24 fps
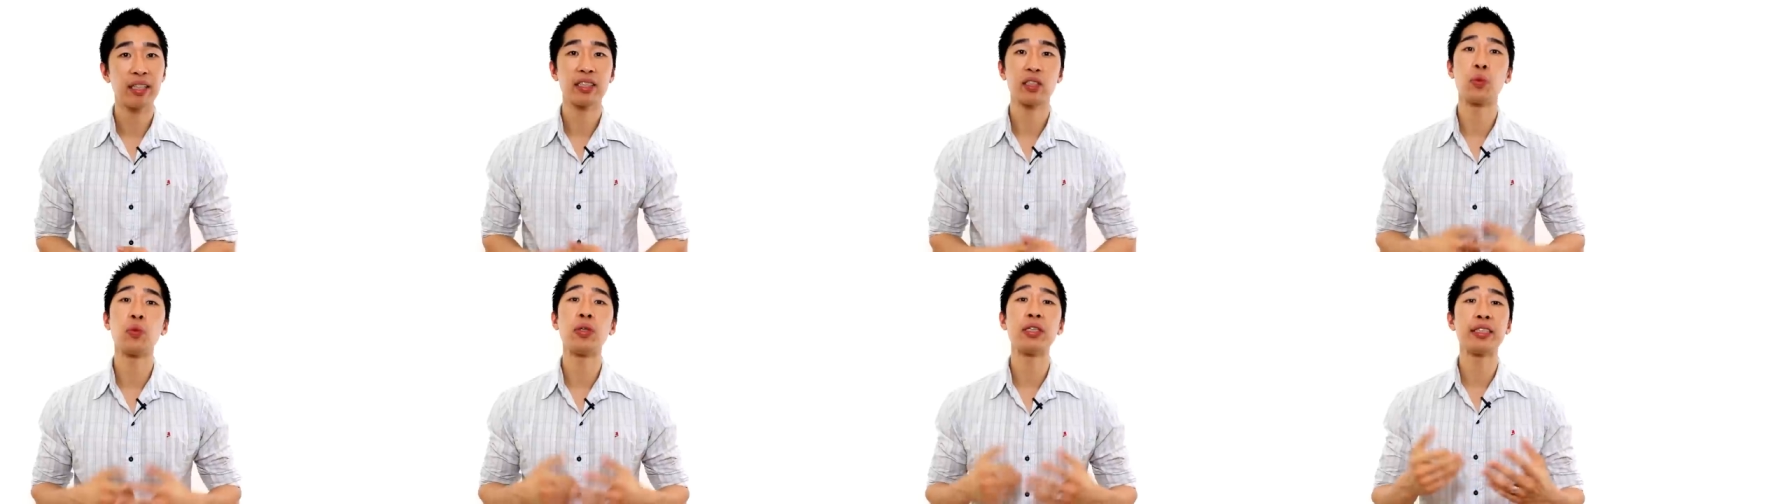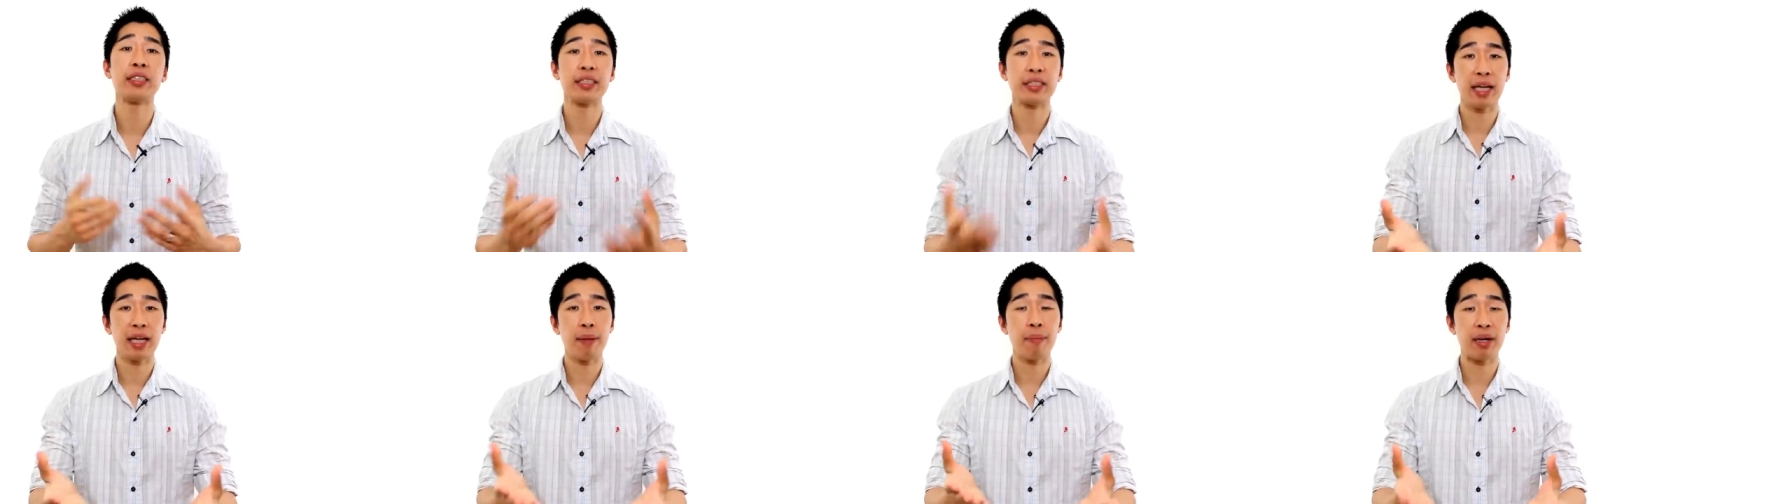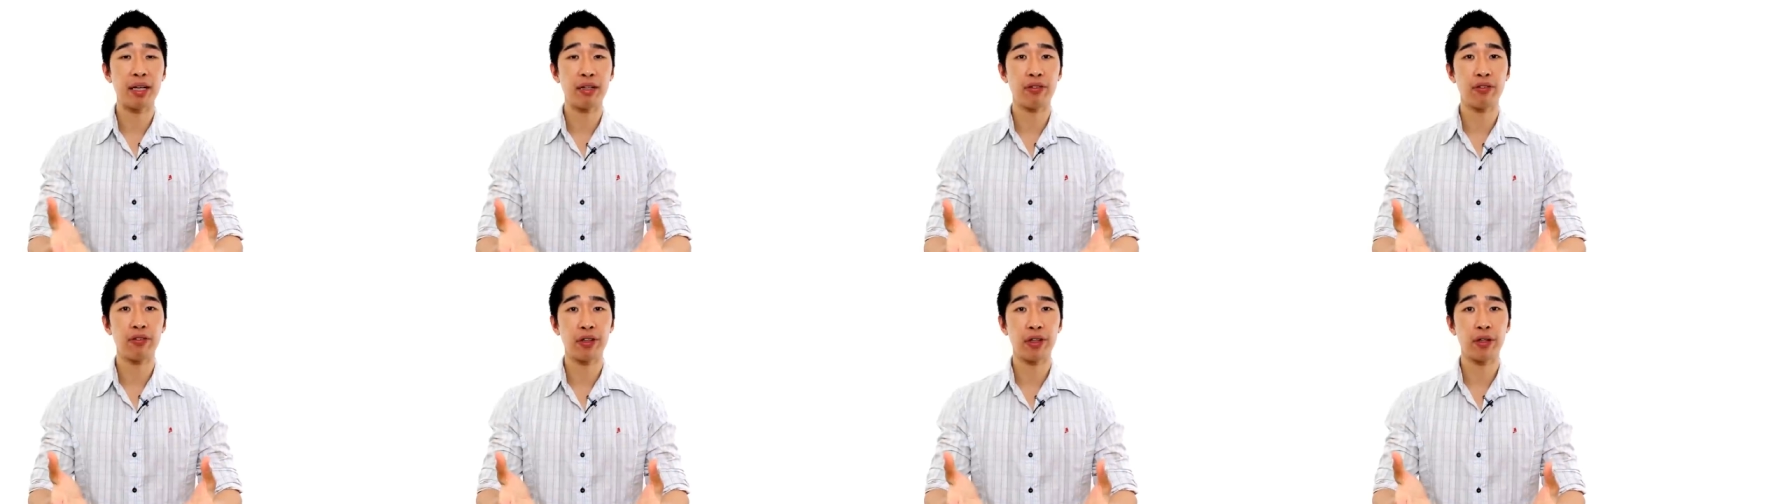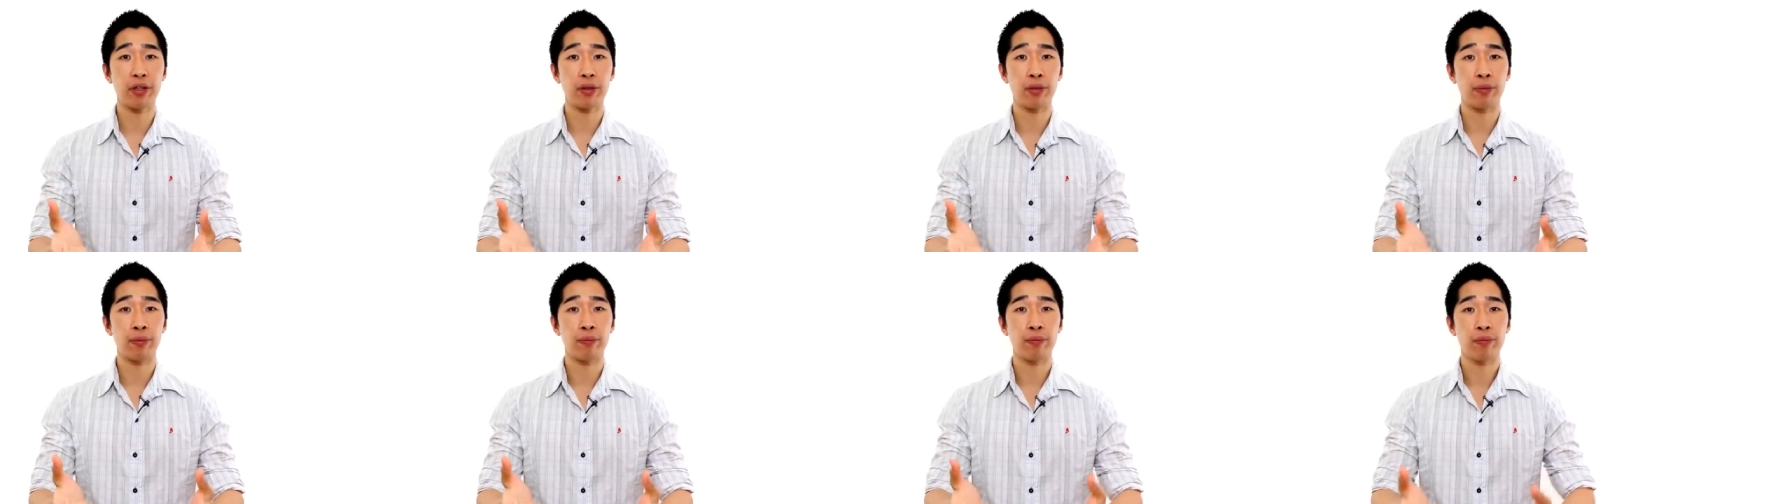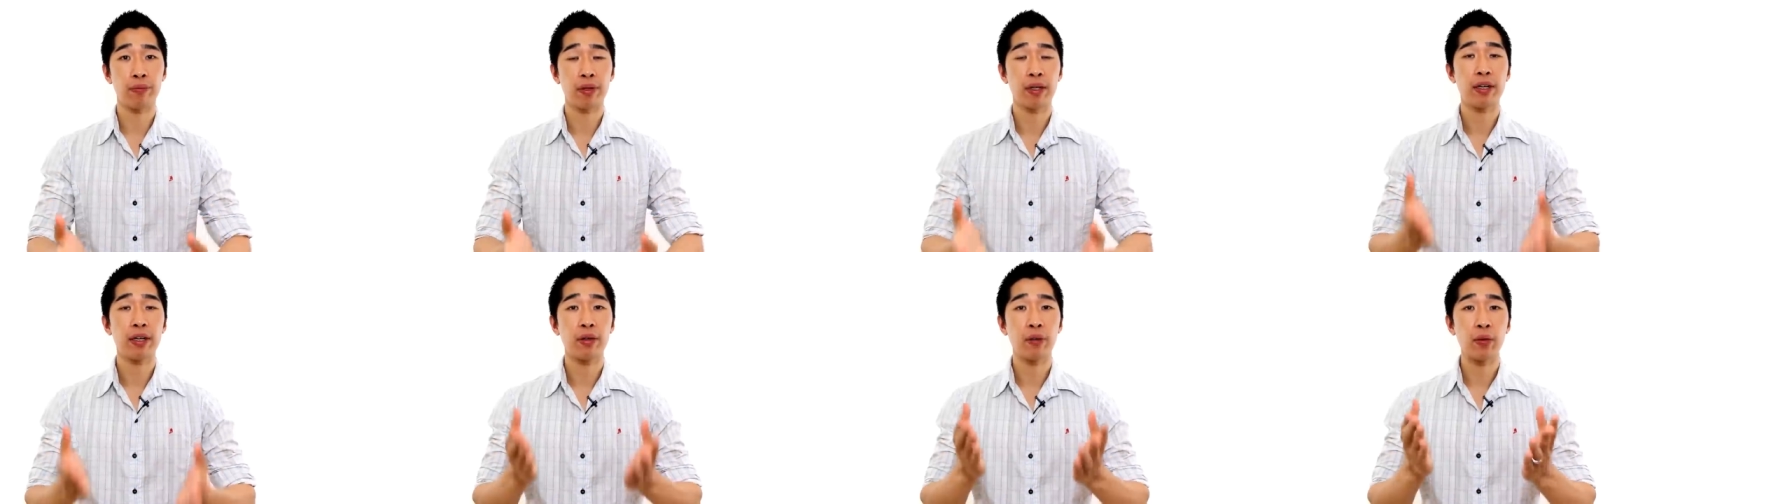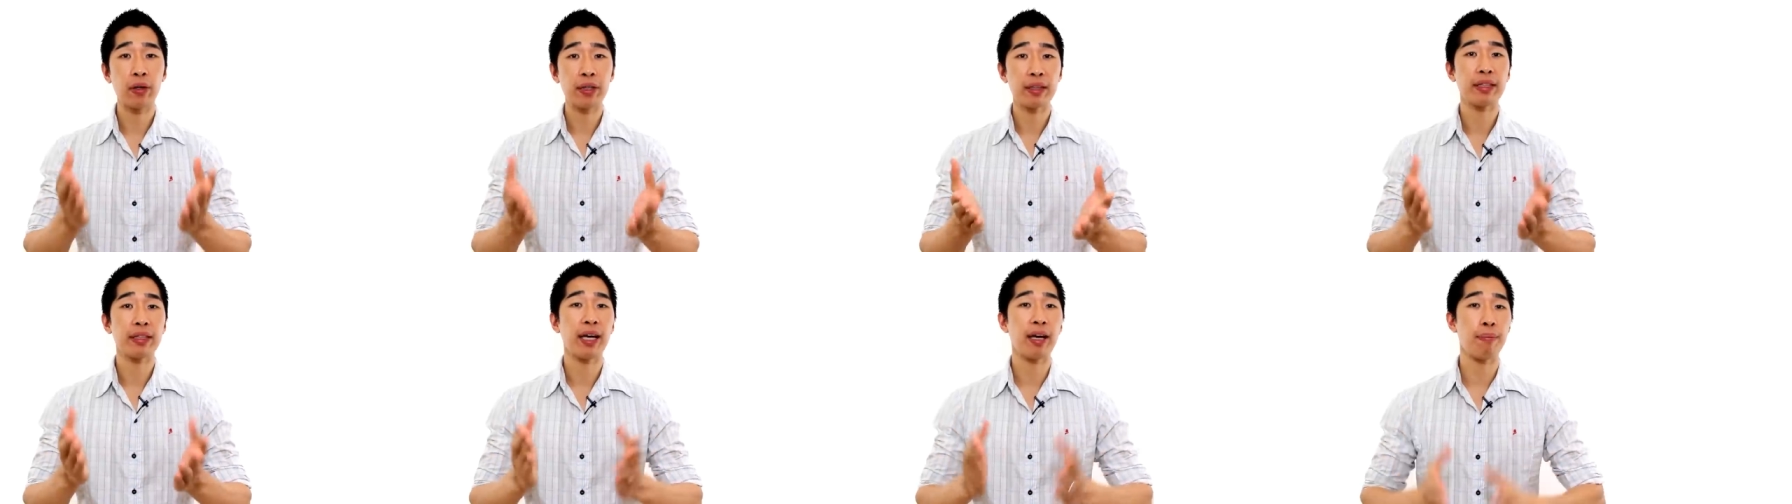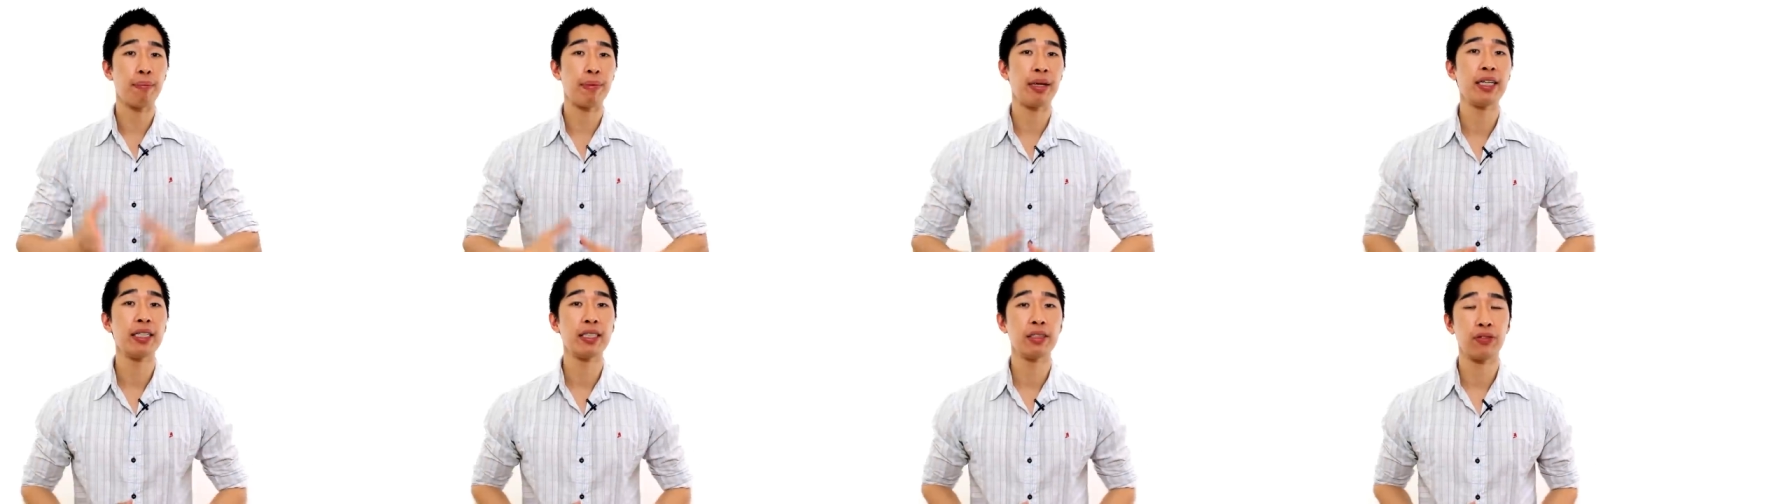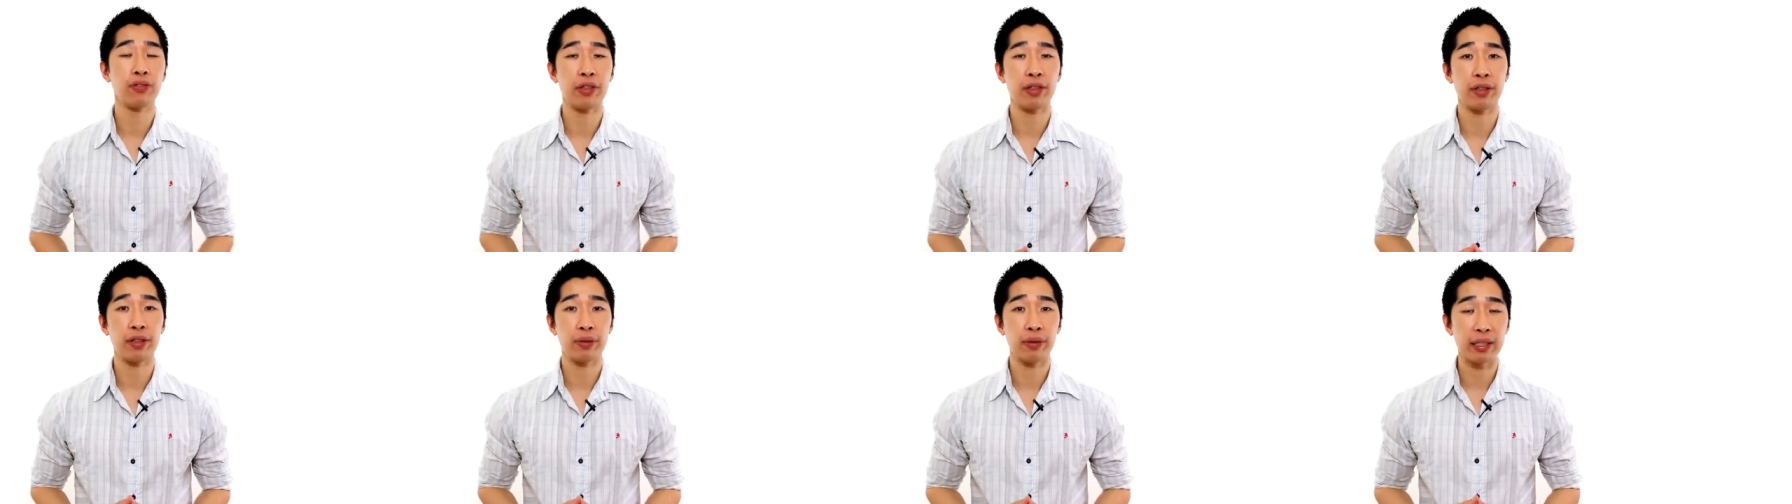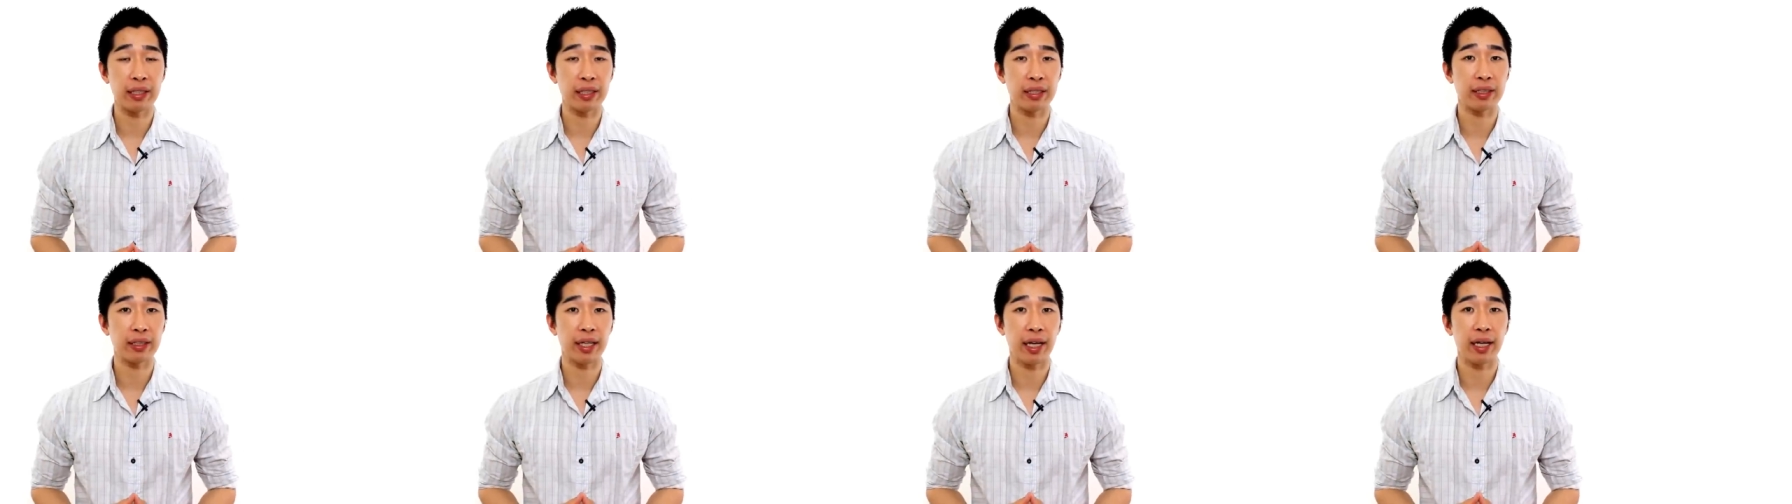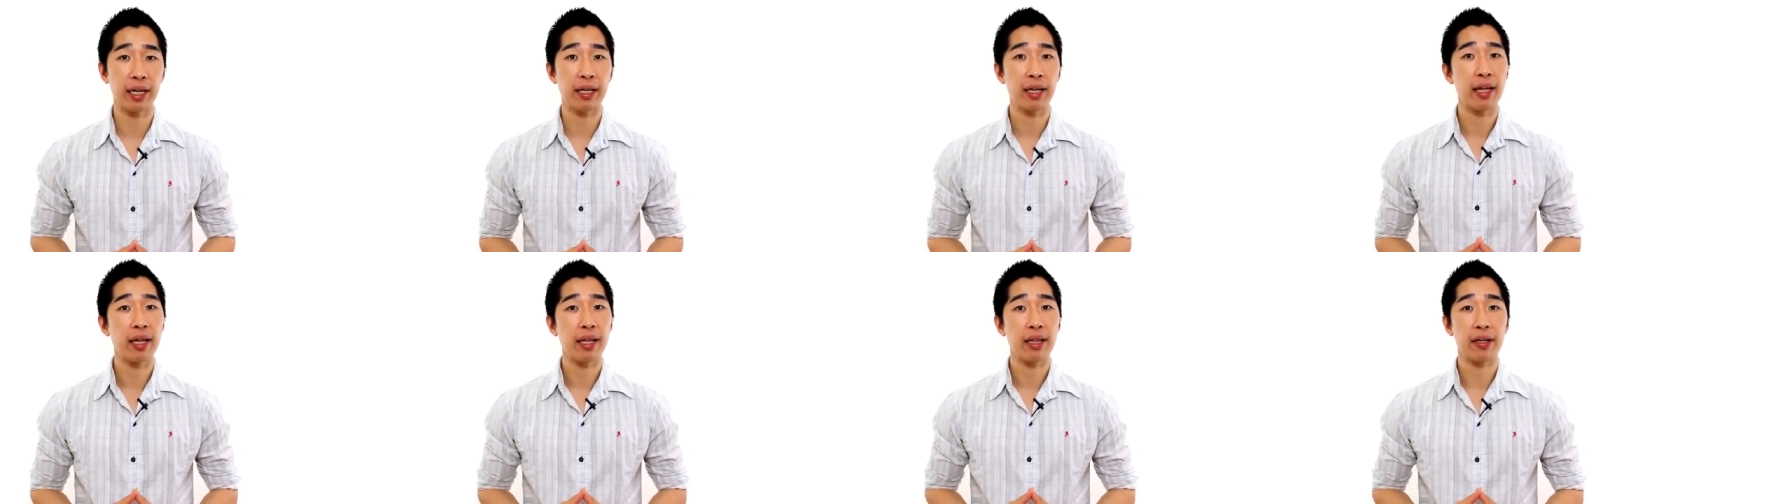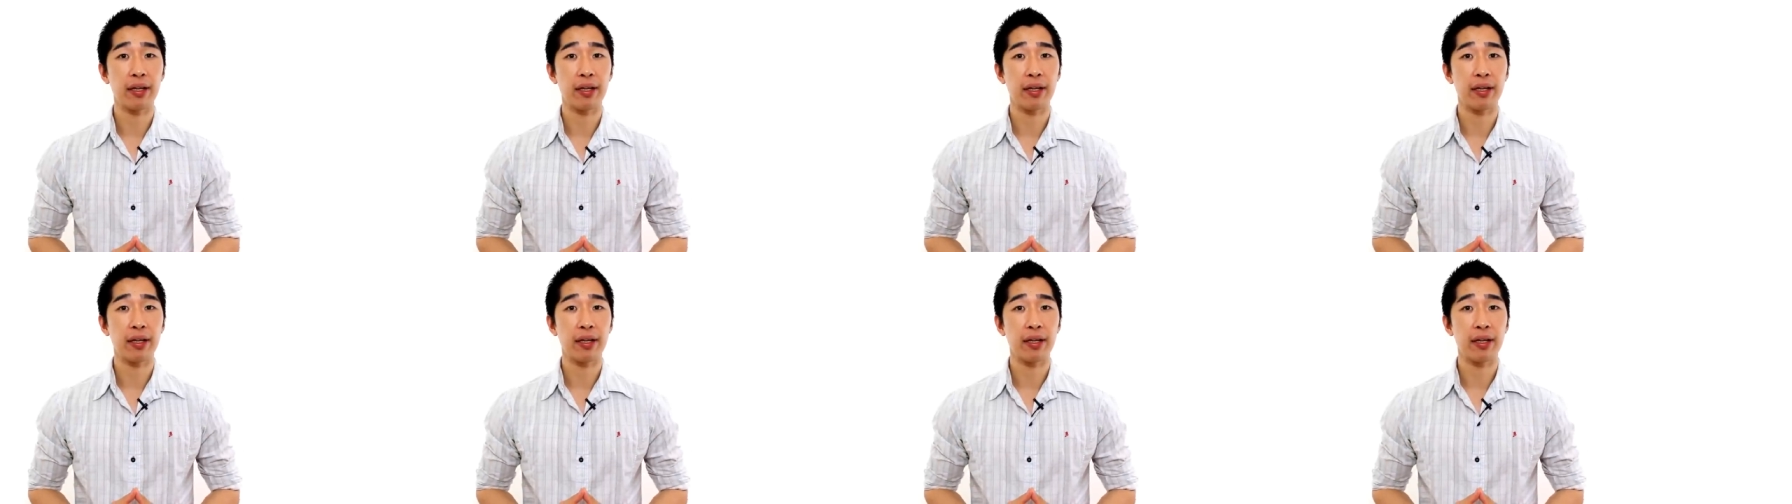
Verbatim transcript: So what does that mean for you? What that means for you is that